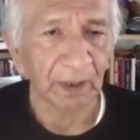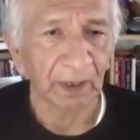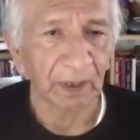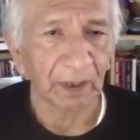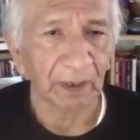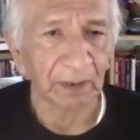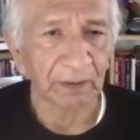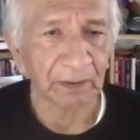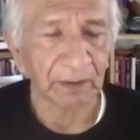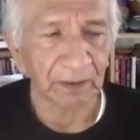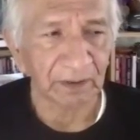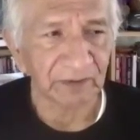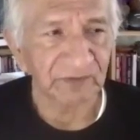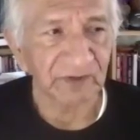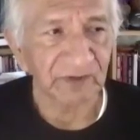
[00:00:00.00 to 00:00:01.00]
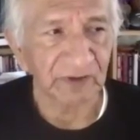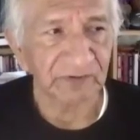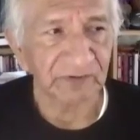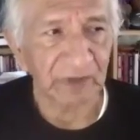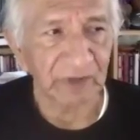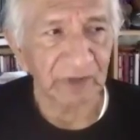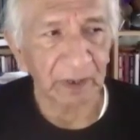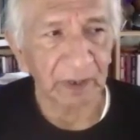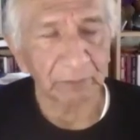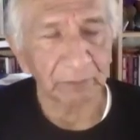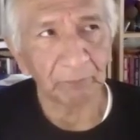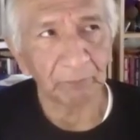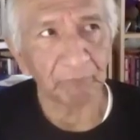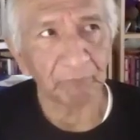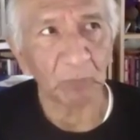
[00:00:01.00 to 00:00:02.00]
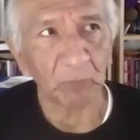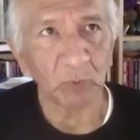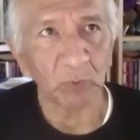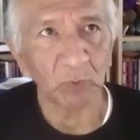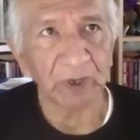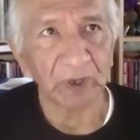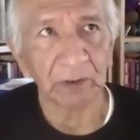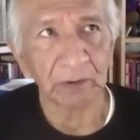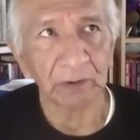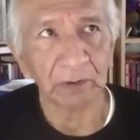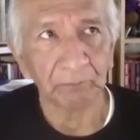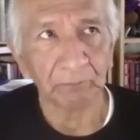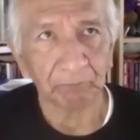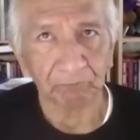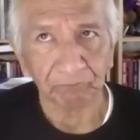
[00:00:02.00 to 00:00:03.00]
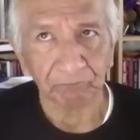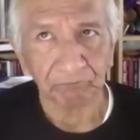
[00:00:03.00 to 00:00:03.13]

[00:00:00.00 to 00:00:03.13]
And in a sense that when